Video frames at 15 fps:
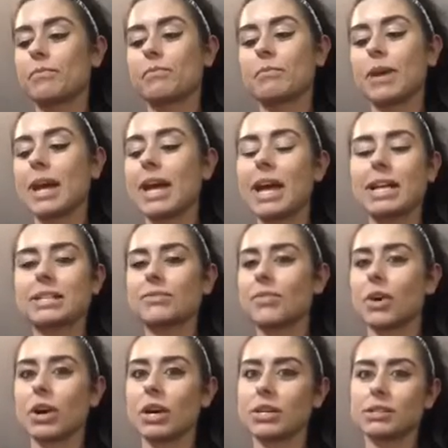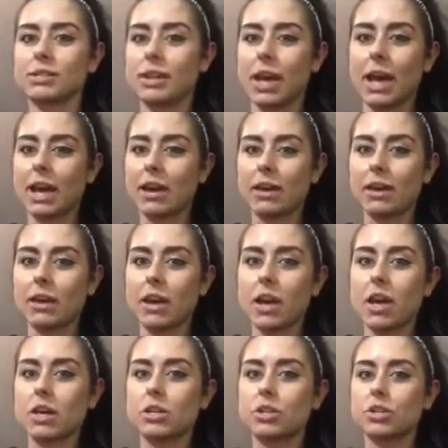but as far as like
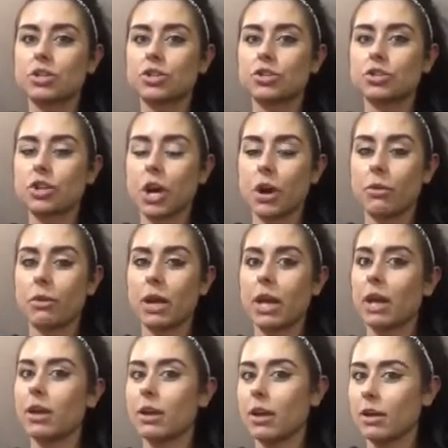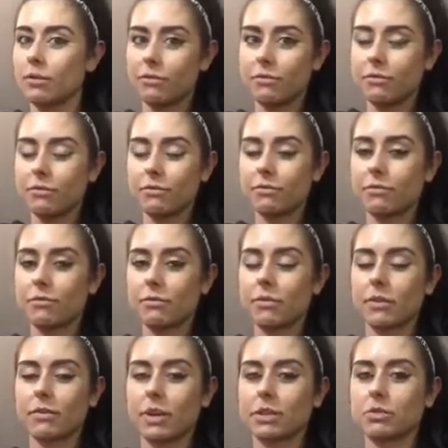toning, if
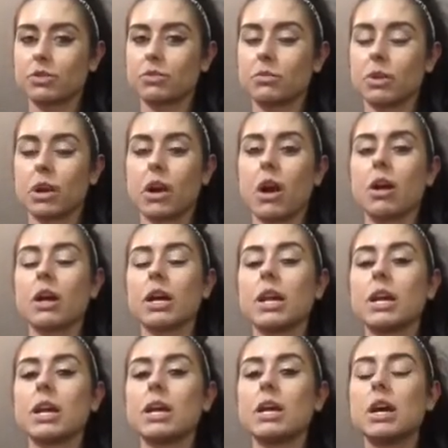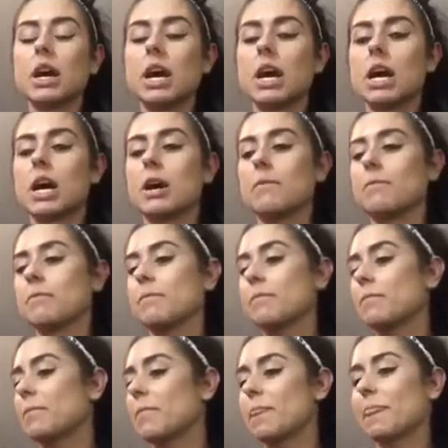that's what you want to call it,
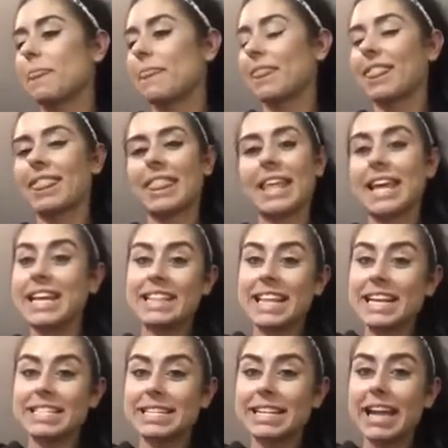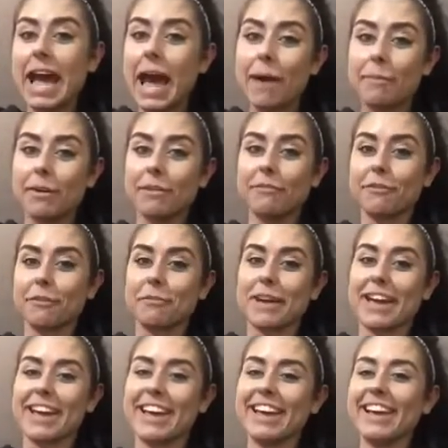that didn't happen for
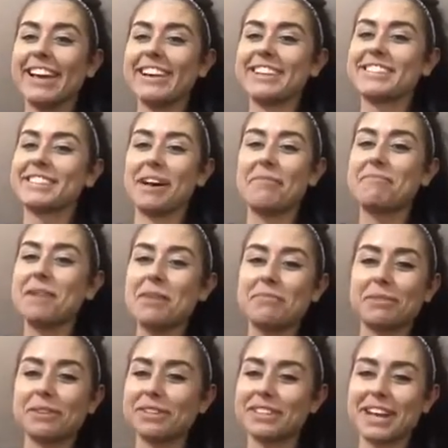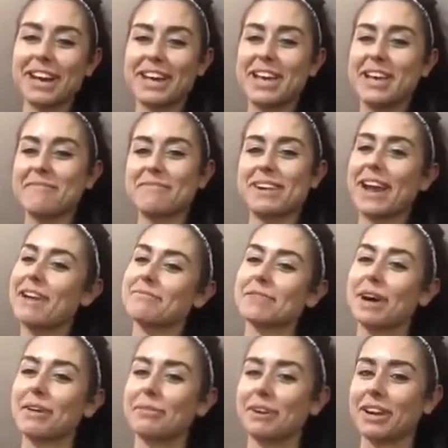me. Some people are lucky, but I'm
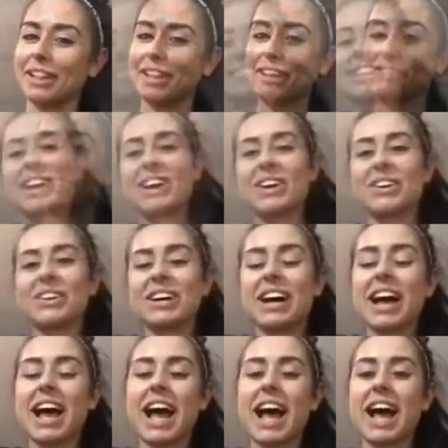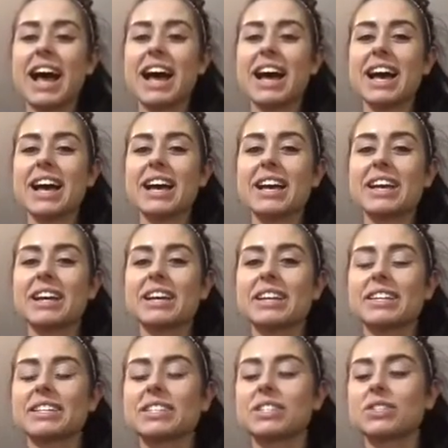not one of those. So I
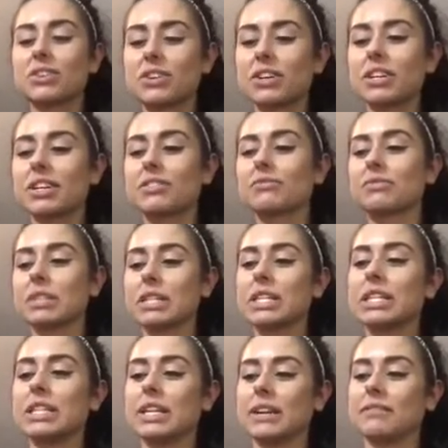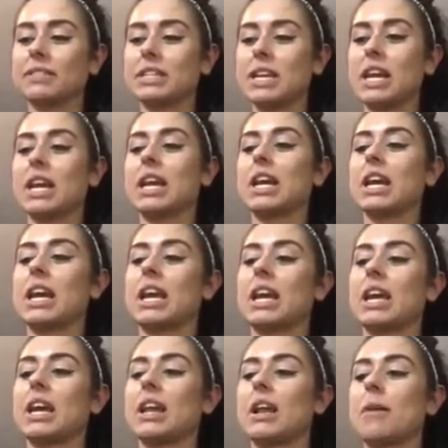started really lifting
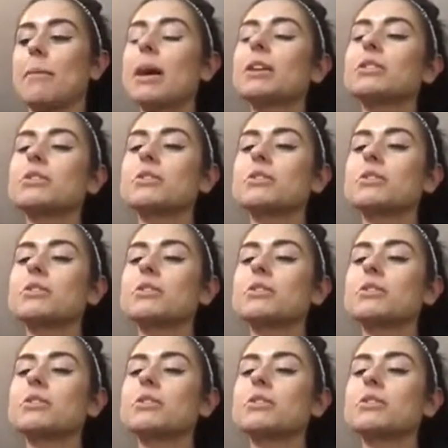in about